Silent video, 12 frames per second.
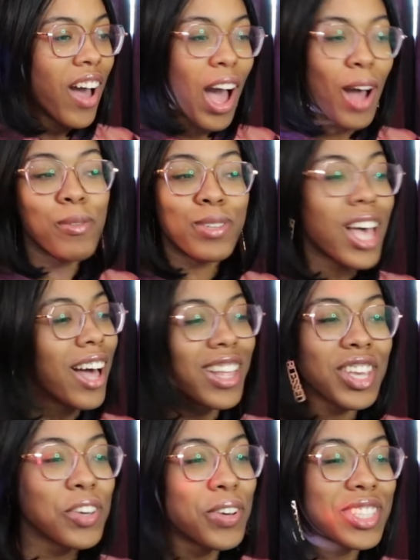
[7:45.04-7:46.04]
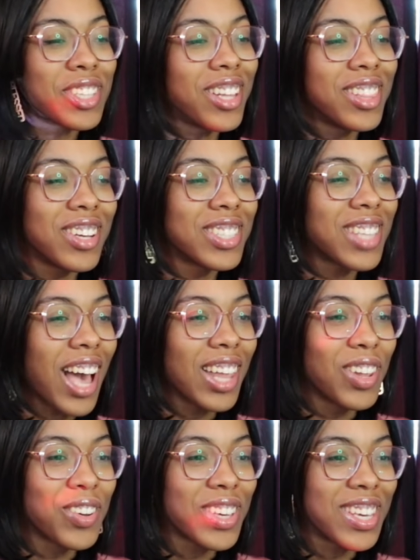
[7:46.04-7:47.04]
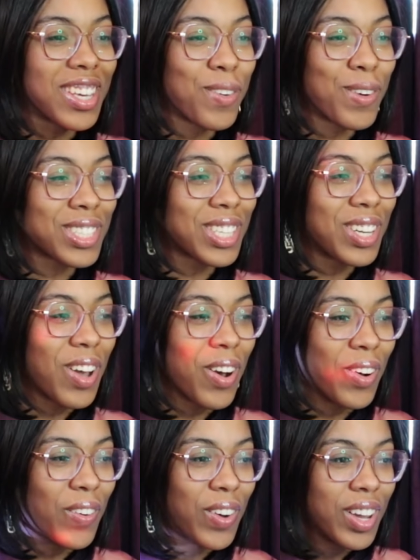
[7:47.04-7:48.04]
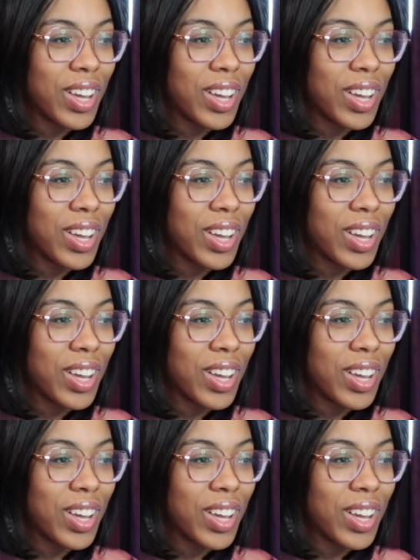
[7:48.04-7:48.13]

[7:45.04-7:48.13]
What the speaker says: I'm telling you, he's on their side, low-key. He wants to know.